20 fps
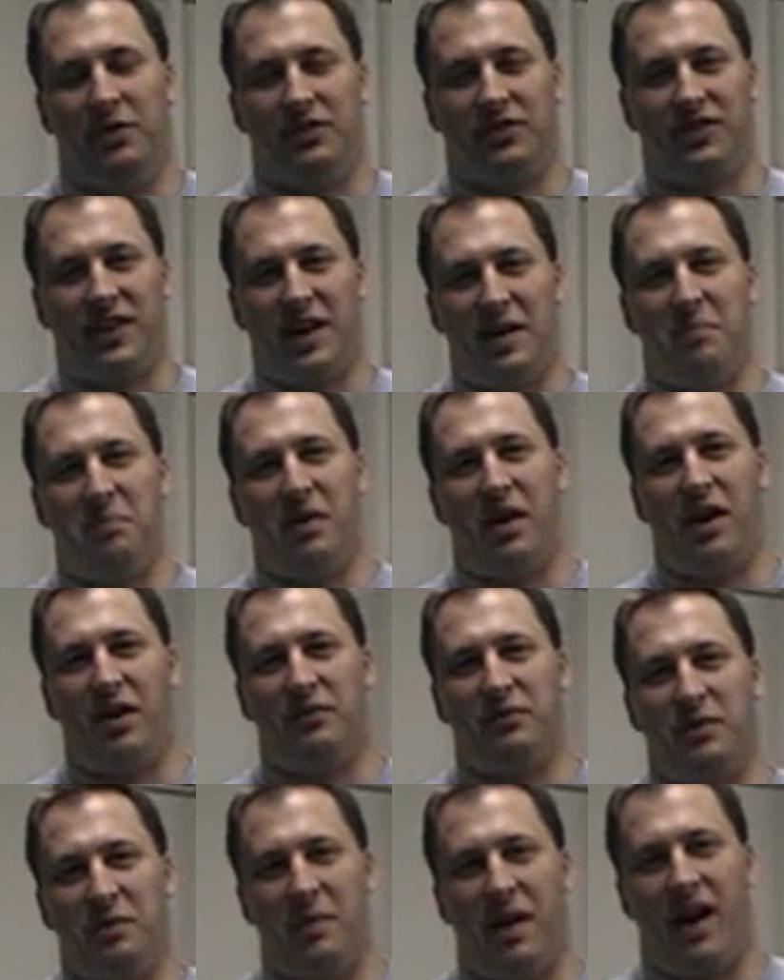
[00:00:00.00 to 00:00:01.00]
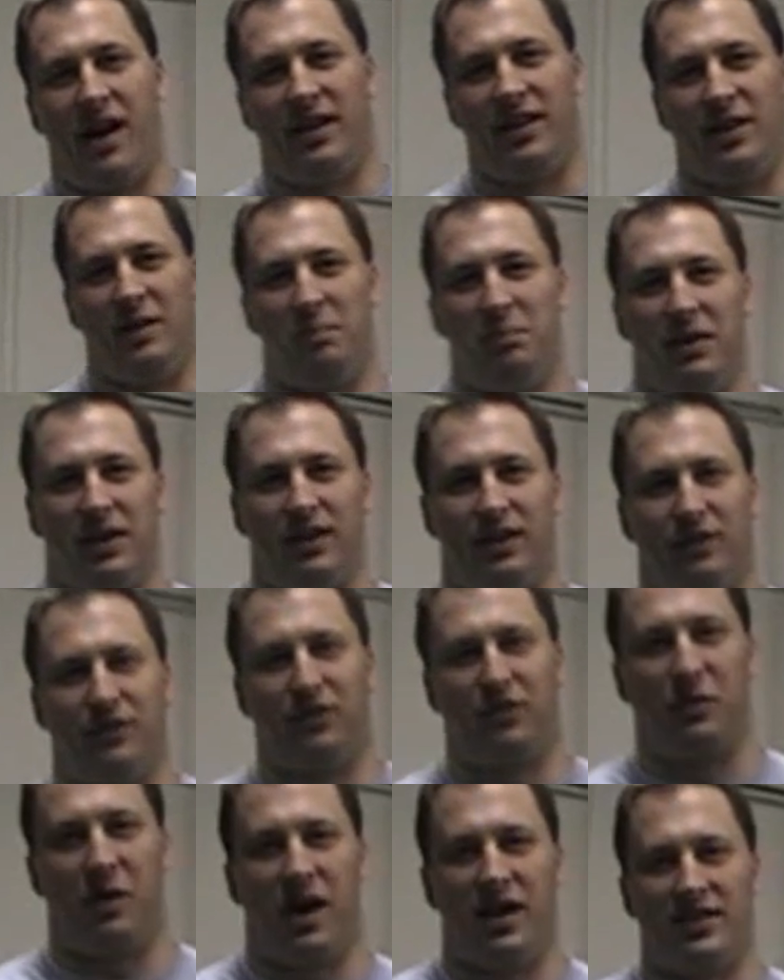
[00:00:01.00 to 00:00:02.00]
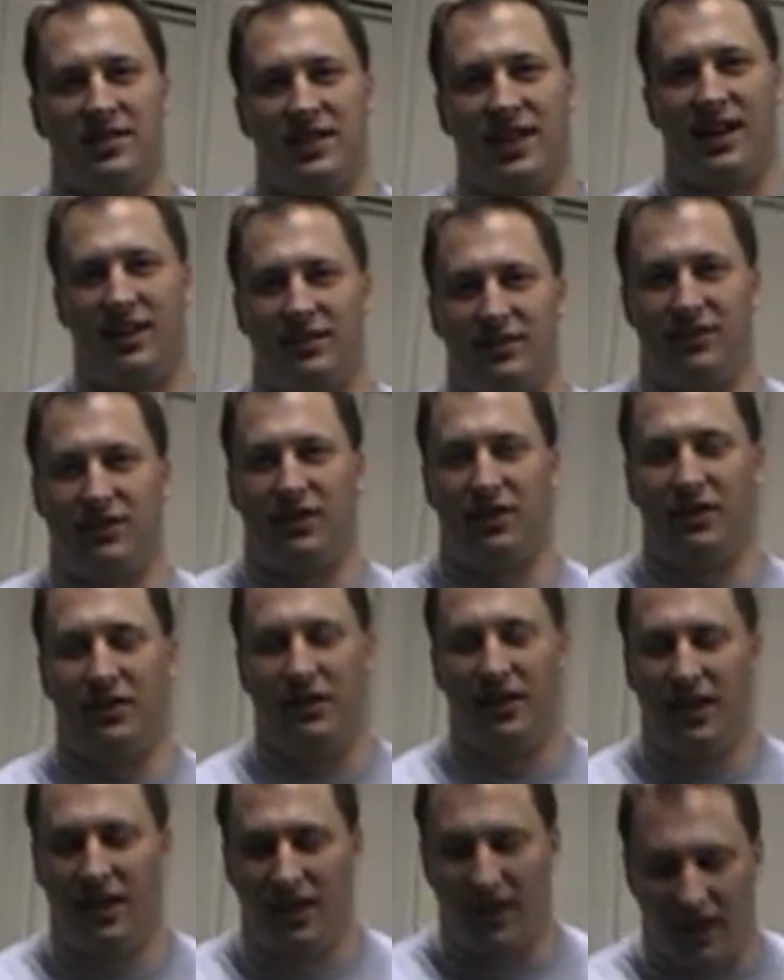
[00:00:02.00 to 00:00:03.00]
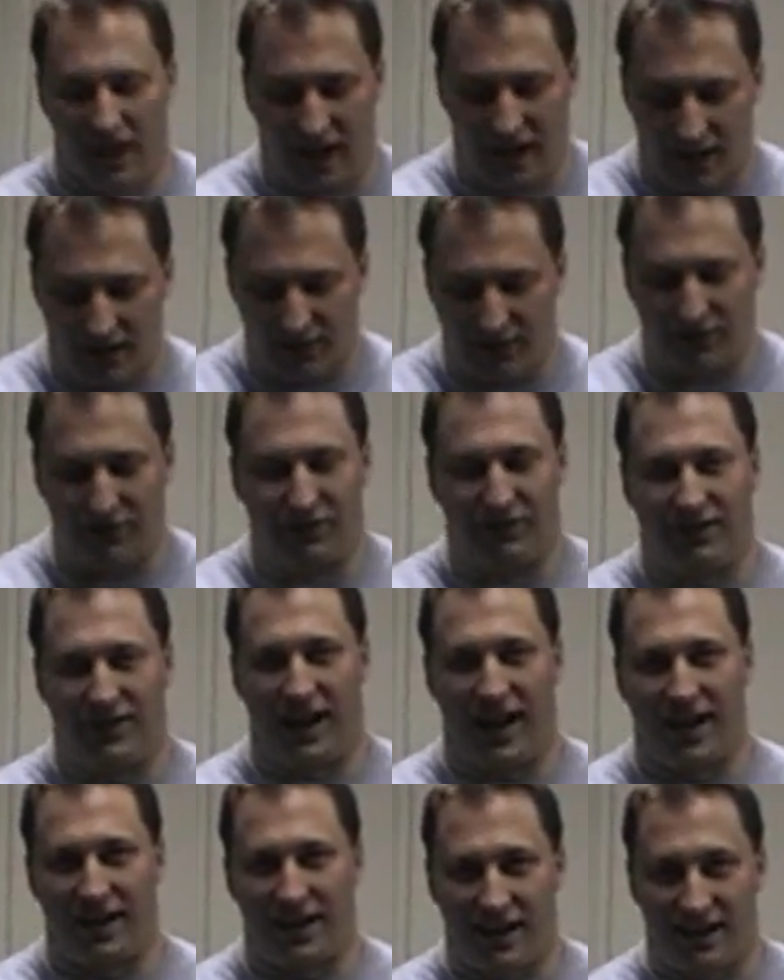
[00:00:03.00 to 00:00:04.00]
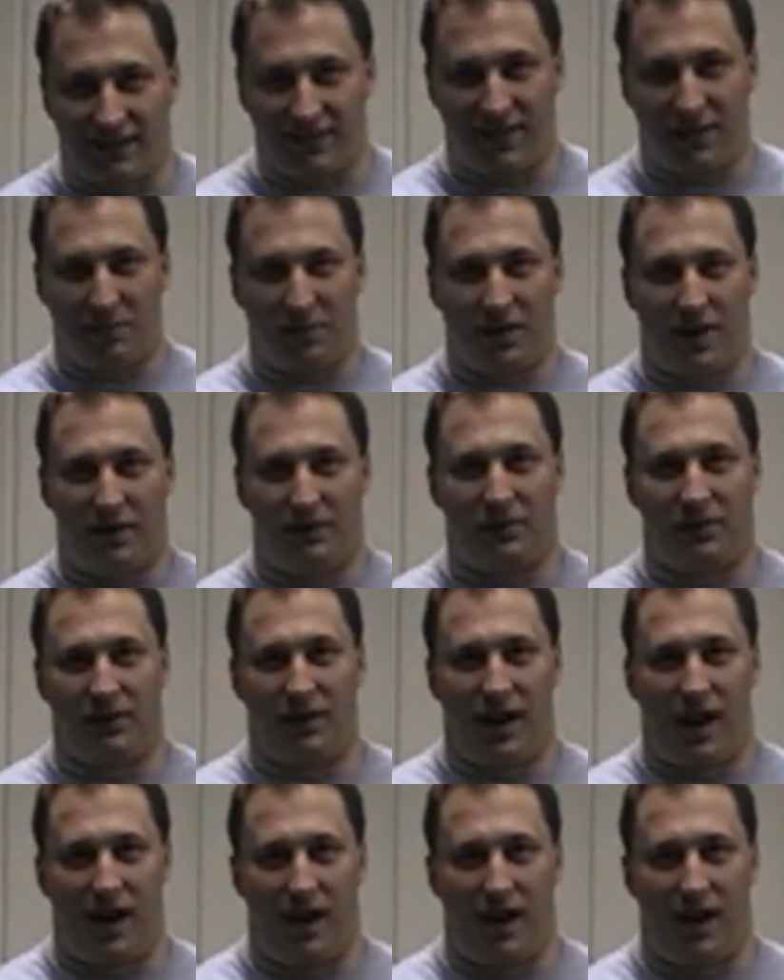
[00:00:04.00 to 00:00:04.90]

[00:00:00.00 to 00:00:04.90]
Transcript: This is kind of borrowed from how you pick your squat stance too. As you stand on something off the